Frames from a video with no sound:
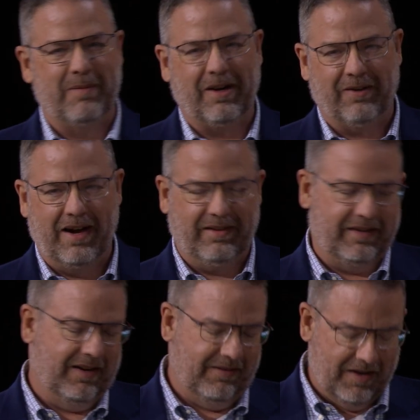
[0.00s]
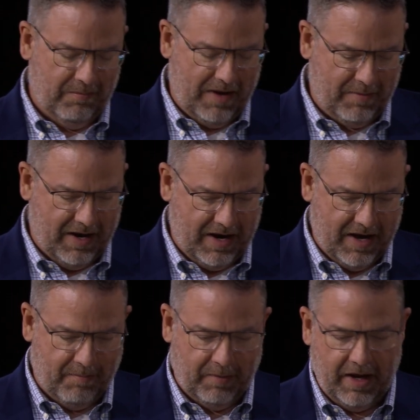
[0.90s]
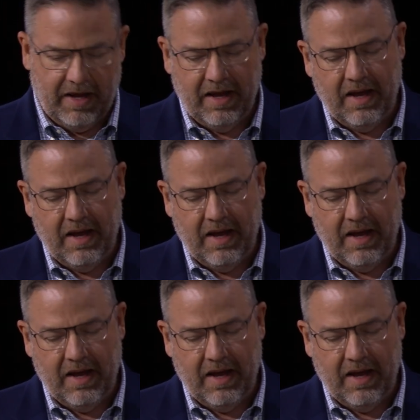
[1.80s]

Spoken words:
bit crazy, and maybe I am, but